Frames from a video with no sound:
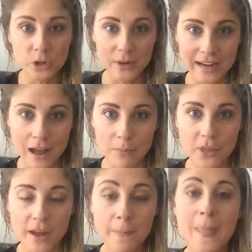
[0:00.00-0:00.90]
you can help
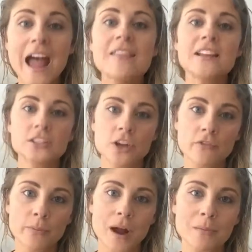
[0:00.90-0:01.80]
them, and then
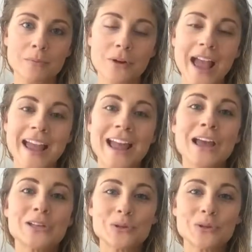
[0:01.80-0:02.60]
solve a problem, okay?